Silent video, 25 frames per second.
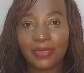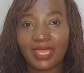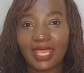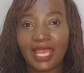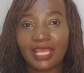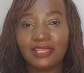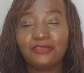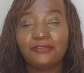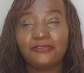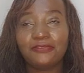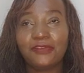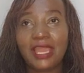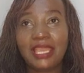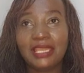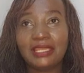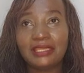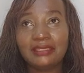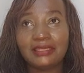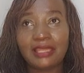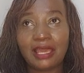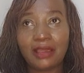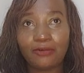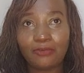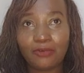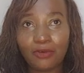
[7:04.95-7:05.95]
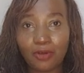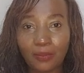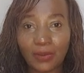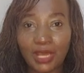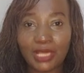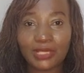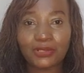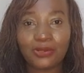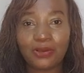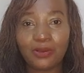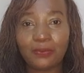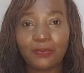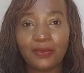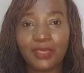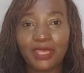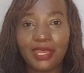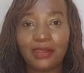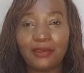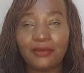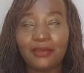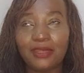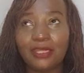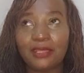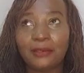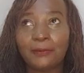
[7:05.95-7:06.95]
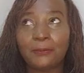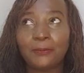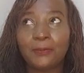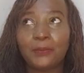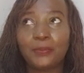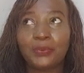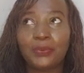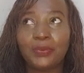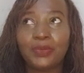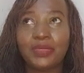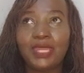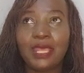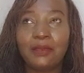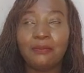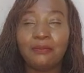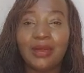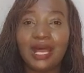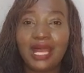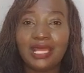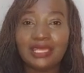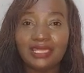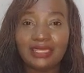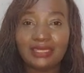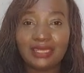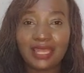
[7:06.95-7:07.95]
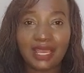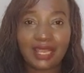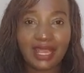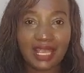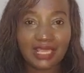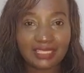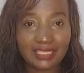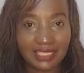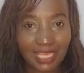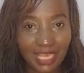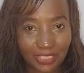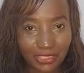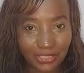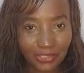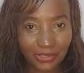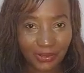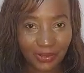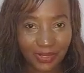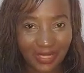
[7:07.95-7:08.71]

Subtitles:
and you find a woman comparing the man in Akazanyo,